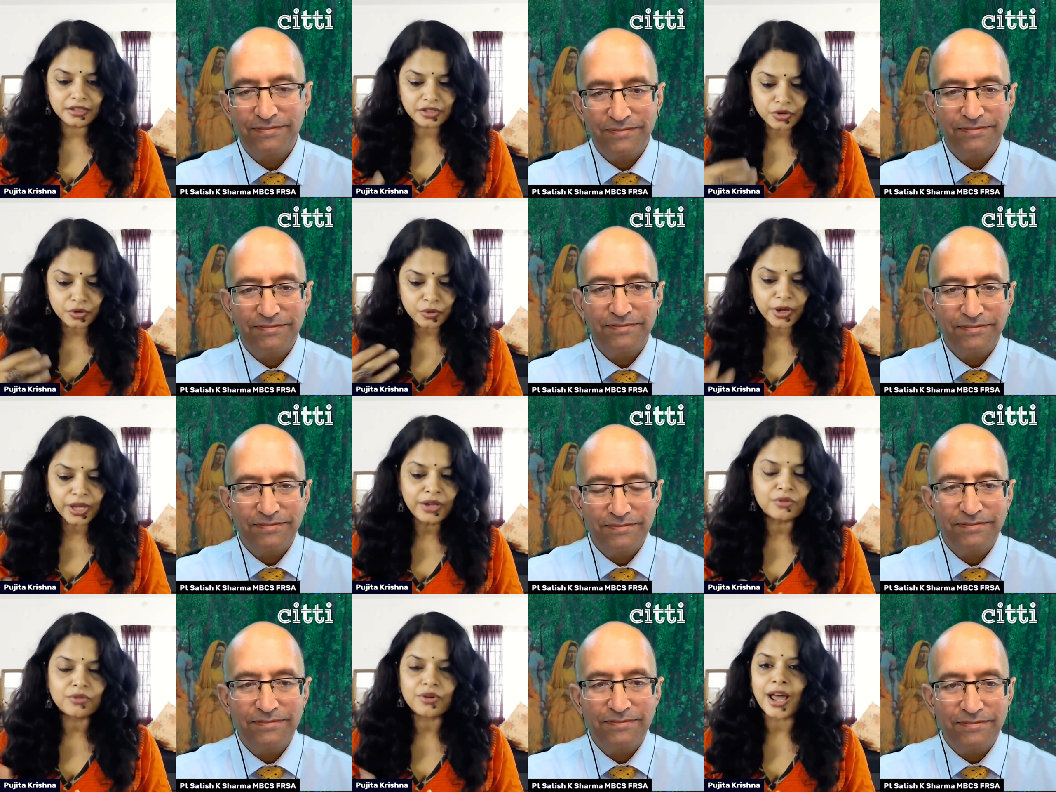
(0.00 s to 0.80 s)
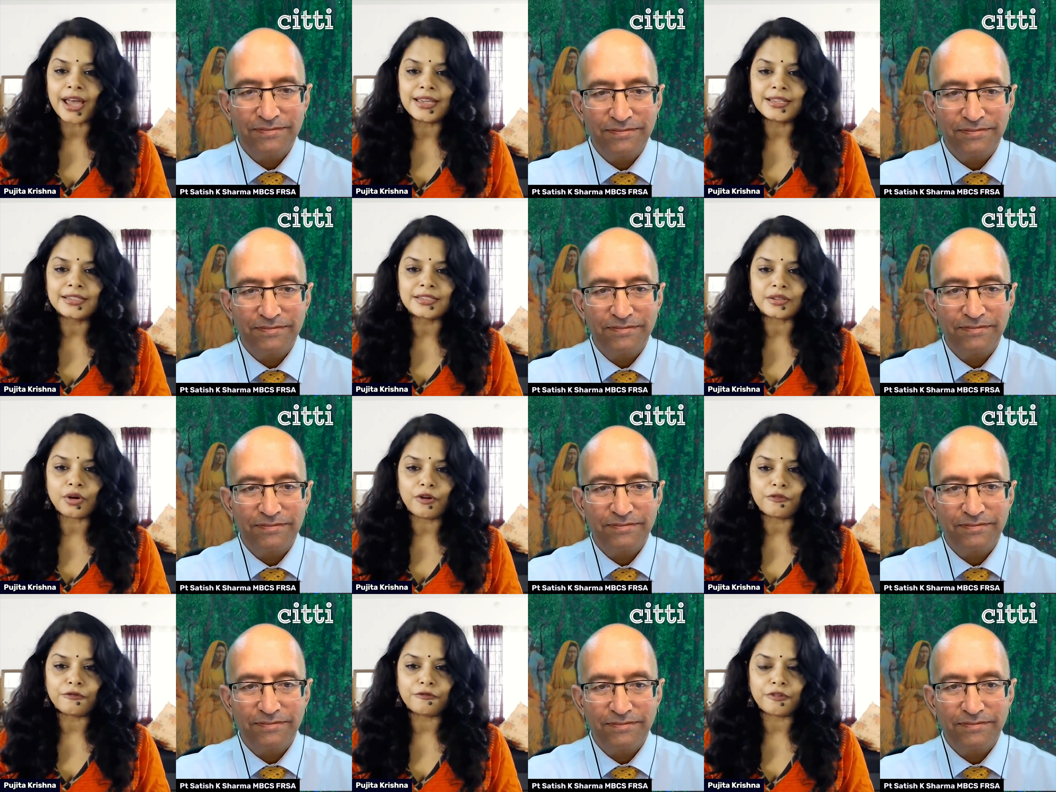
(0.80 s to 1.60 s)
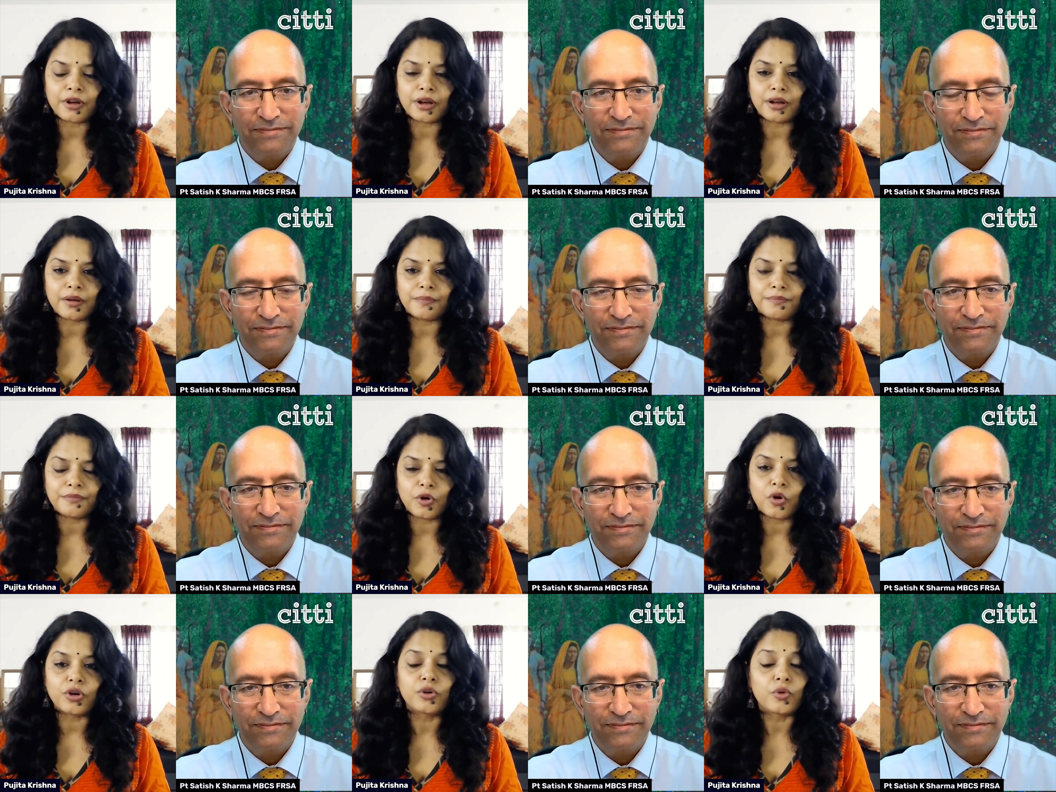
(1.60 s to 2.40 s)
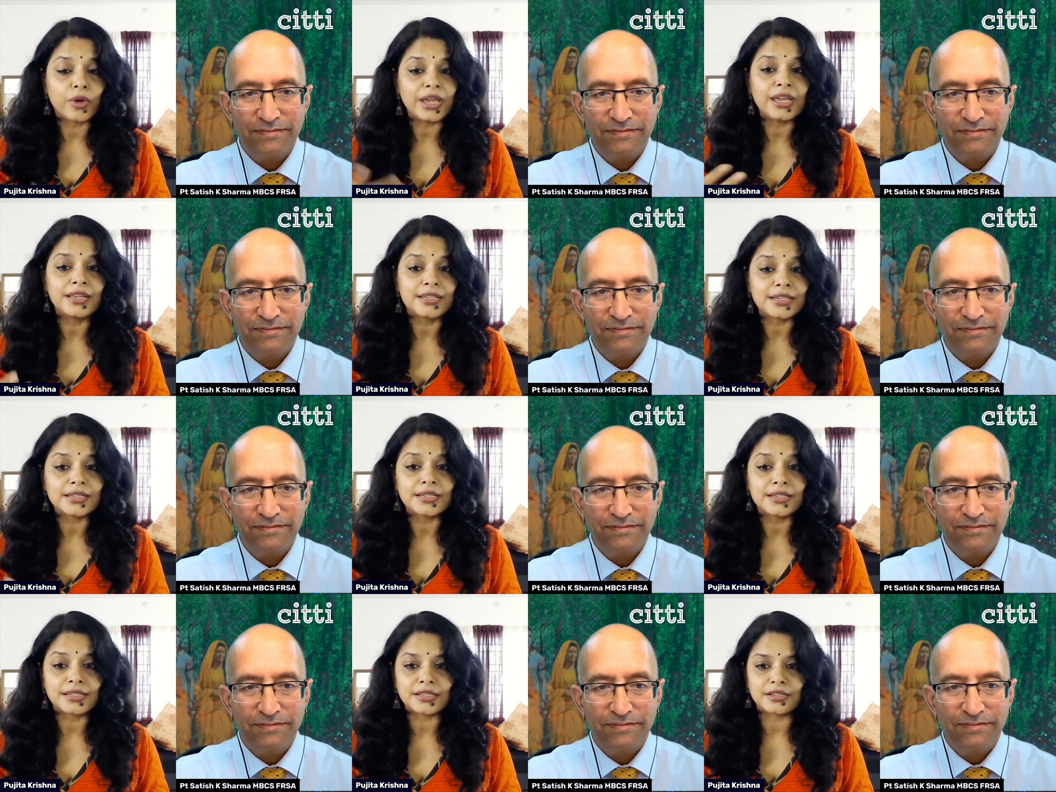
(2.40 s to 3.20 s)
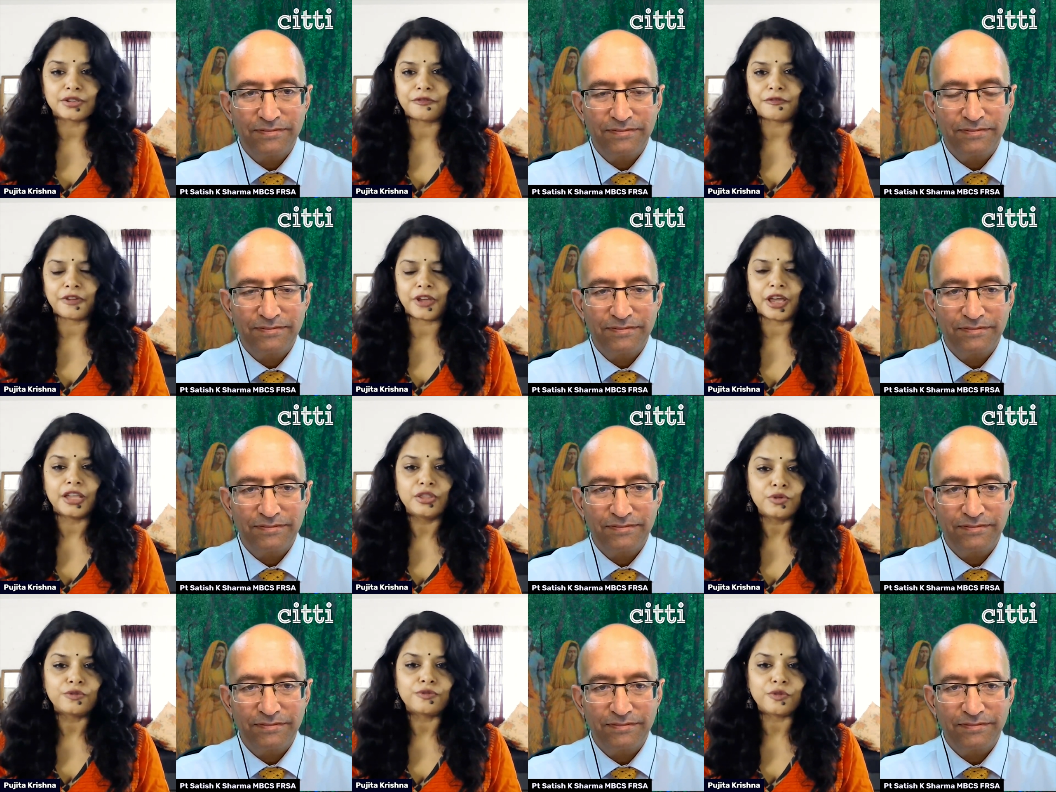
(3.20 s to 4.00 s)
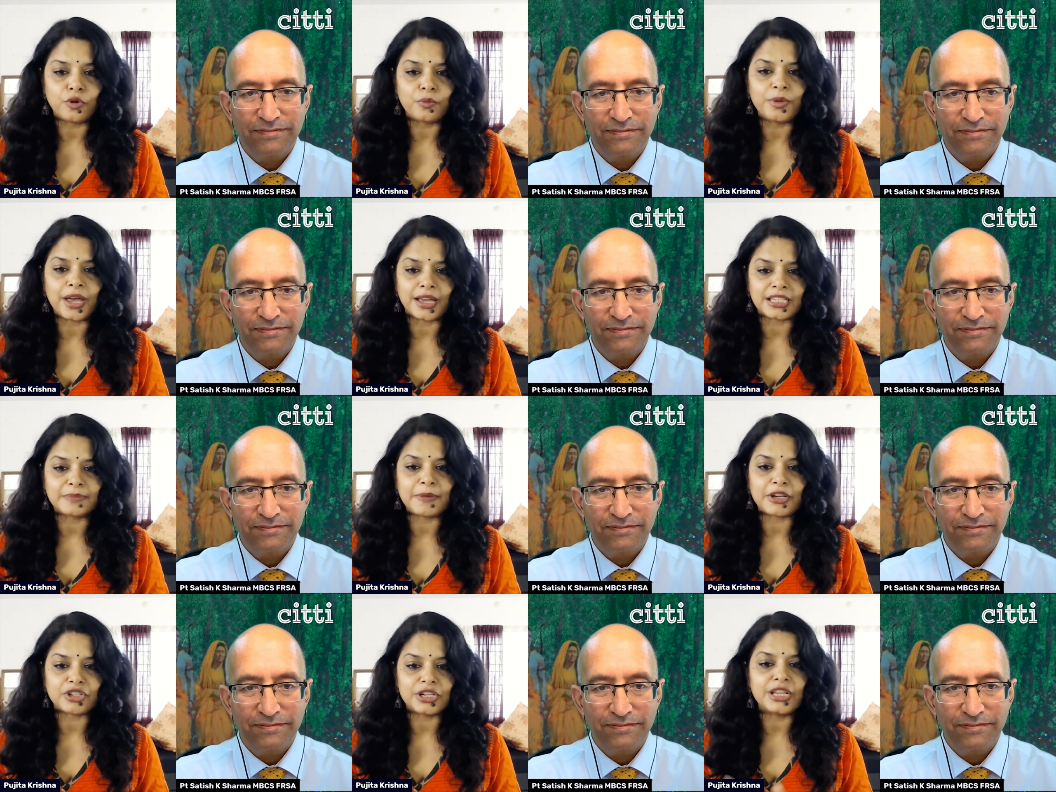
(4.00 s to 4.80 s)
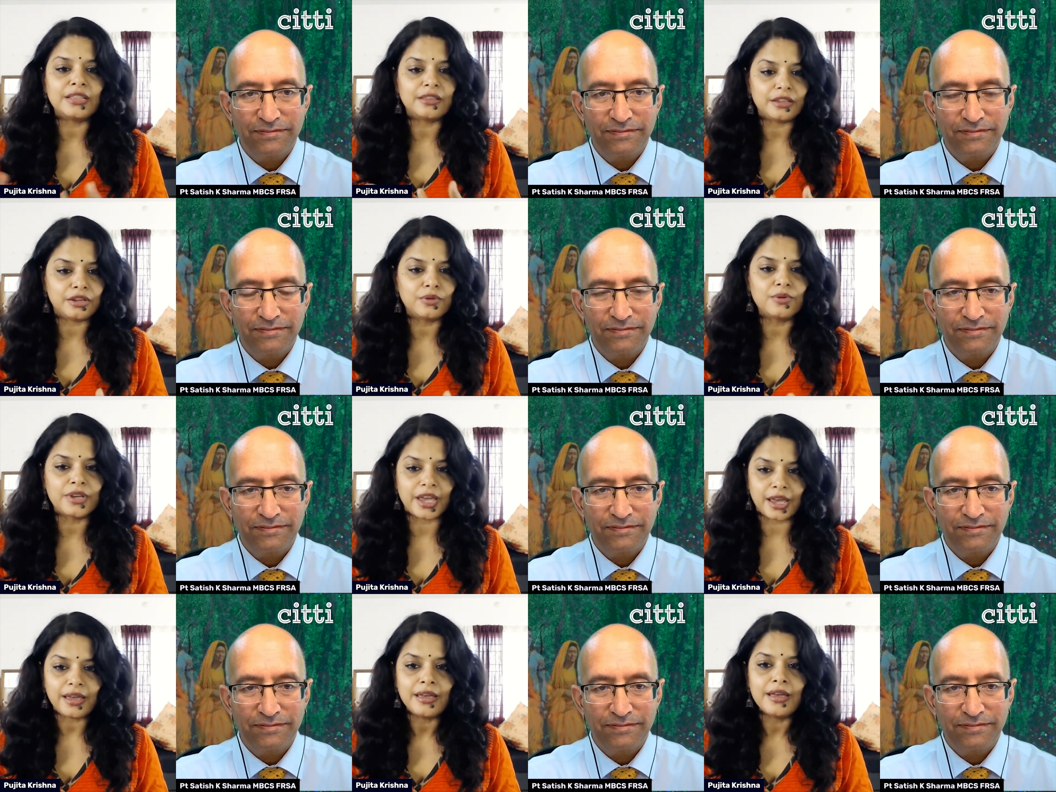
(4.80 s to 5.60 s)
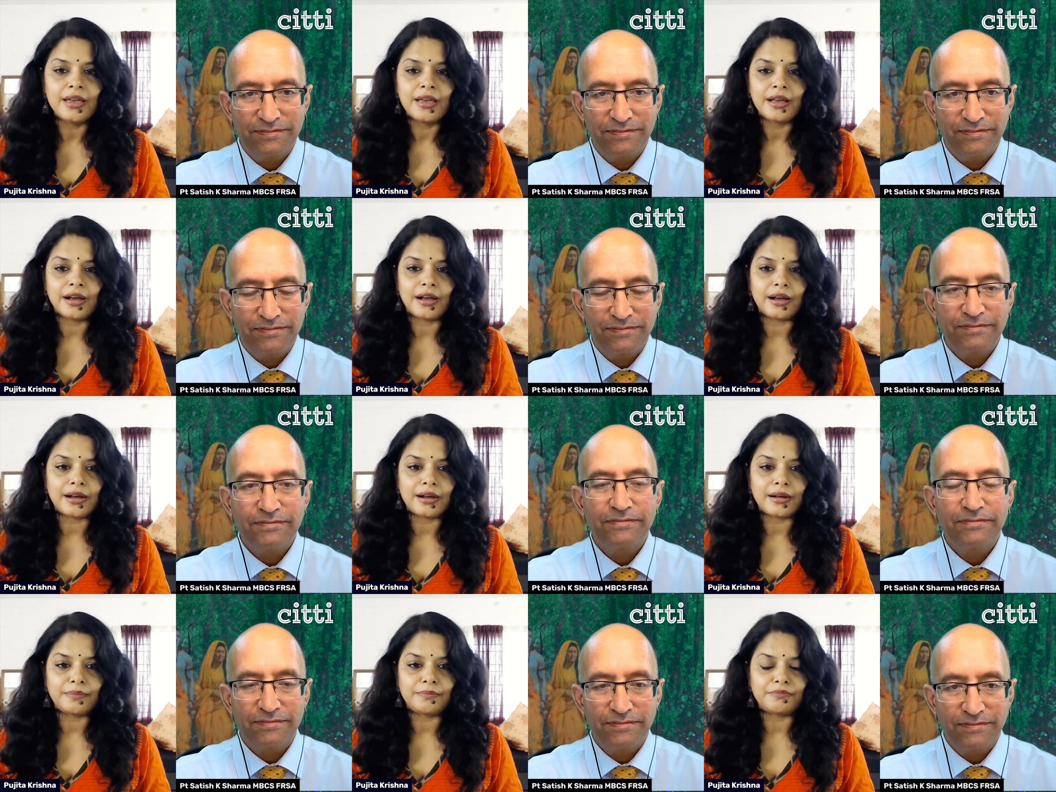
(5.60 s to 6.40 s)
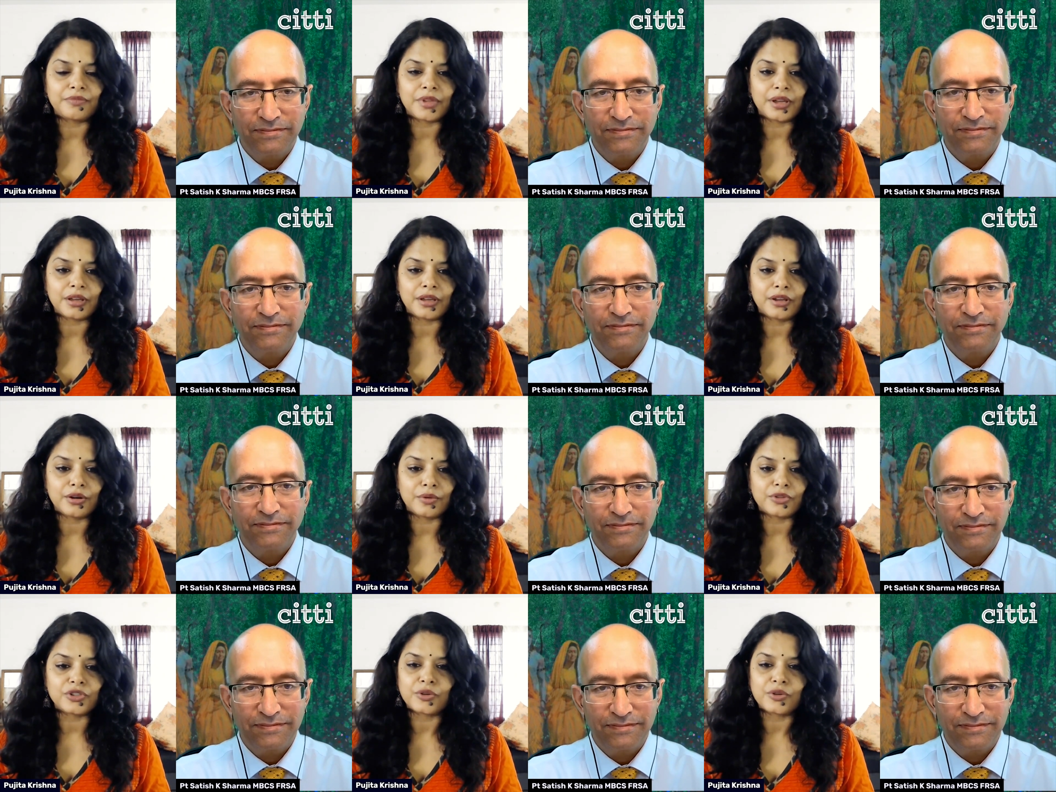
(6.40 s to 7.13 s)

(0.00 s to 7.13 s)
Speaker 1: this growing rise of uh, or growing instances of hindu phobia especially in the uk um, you